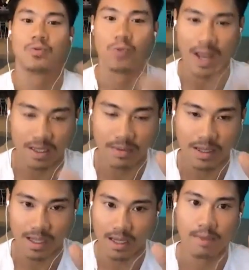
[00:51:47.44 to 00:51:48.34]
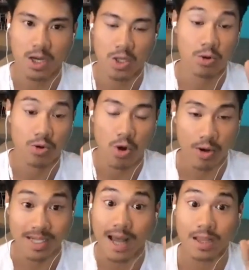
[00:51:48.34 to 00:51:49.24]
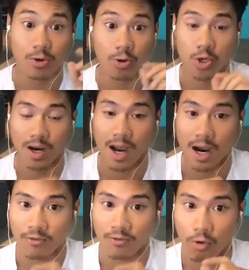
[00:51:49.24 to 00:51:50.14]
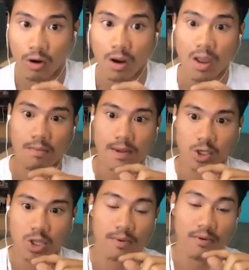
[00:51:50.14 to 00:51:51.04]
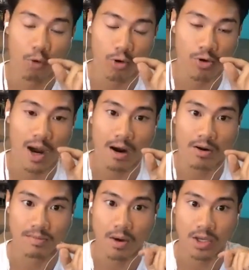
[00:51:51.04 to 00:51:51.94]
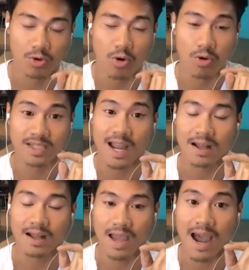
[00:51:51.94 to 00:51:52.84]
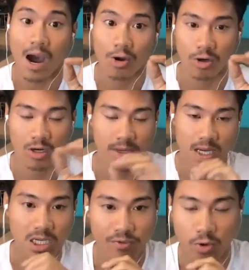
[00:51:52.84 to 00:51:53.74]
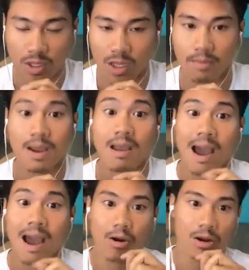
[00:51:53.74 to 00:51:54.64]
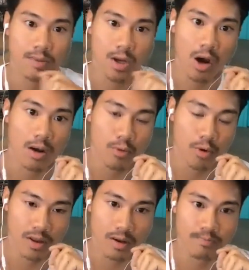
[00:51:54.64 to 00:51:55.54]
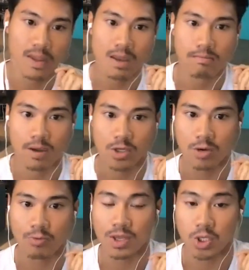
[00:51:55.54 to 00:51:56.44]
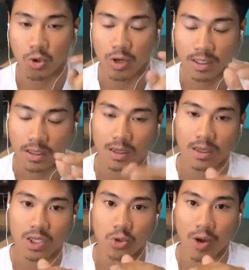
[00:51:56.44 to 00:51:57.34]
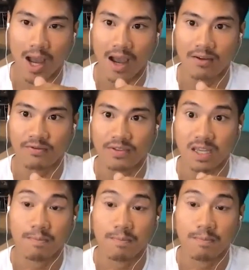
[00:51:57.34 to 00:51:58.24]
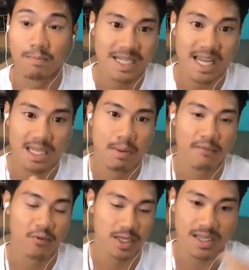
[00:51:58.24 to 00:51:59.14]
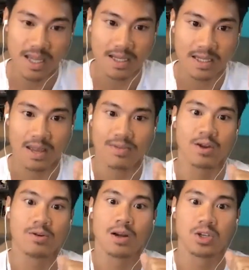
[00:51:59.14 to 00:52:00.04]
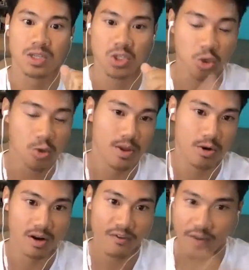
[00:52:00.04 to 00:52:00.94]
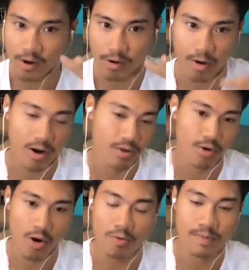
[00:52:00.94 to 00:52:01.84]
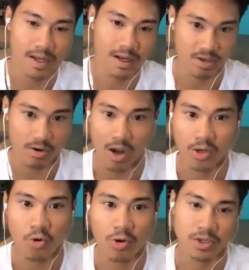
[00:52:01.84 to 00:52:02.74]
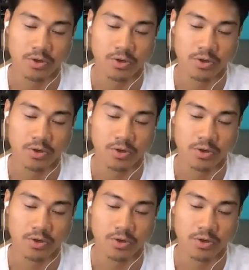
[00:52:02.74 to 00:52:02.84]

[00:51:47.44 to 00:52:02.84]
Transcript: randomly, like make sure that you know exactly who you're trying to hire for. Make sure that before you hire them on, you know exactly how you're going to be interviewing them, how you're going to be onboarding them. Make sure that when they join, you have the ability to set them up for success, and that you're not just assuming they're going to figure it out on their own, because they're not going